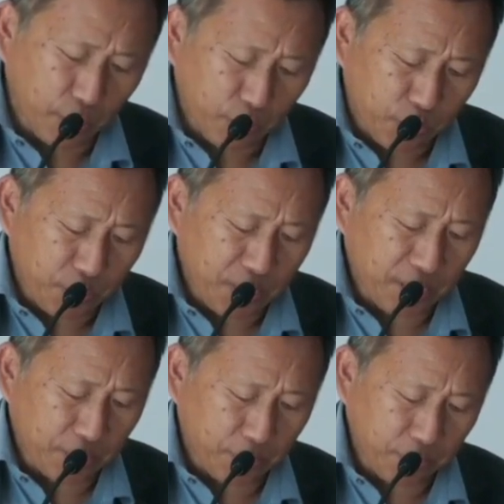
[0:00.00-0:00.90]
to
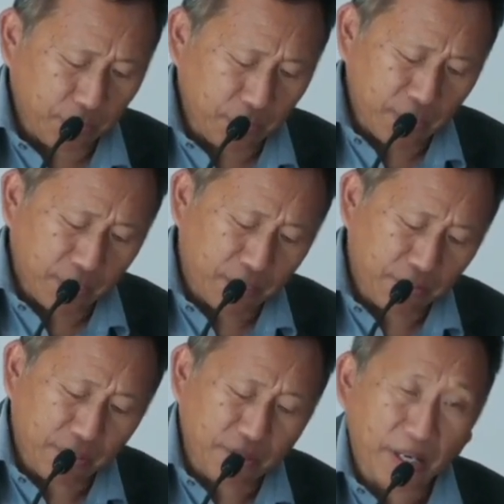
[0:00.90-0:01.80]
speed up
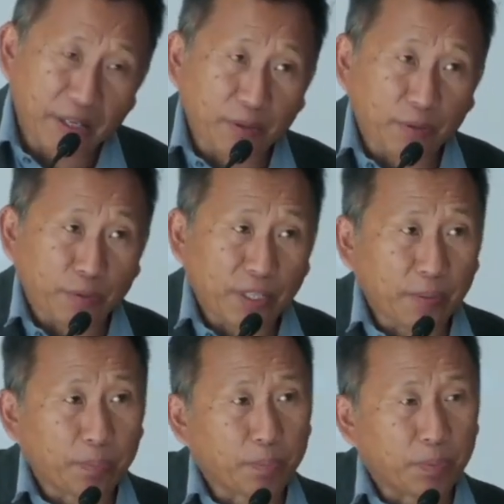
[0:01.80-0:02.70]
giving
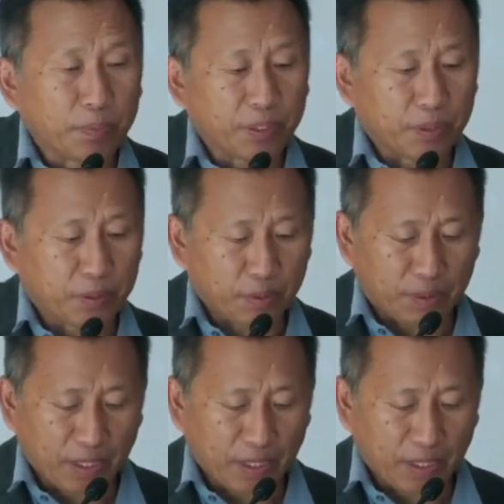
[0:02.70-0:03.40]
right-of-way permission to